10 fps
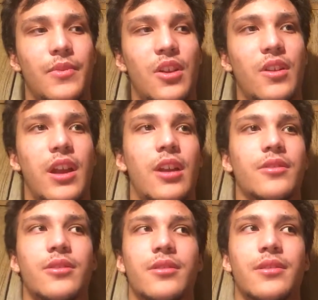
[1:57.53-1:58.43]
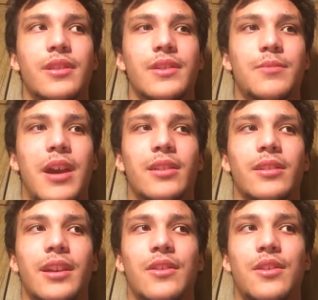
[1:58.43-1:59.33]
Their character is
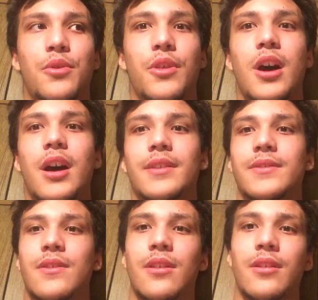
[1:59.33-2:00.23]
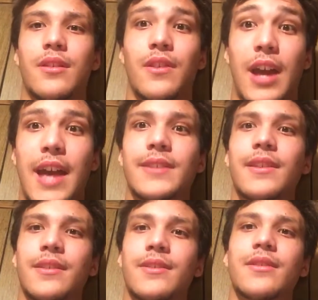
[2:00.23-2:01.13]
battling the thoughts, the
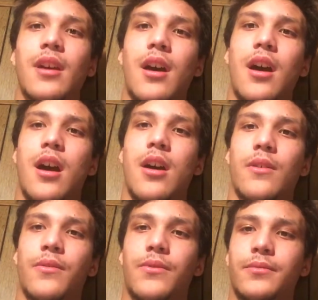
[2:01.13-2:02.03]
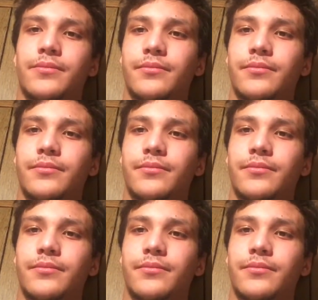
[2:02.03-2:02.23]
essence of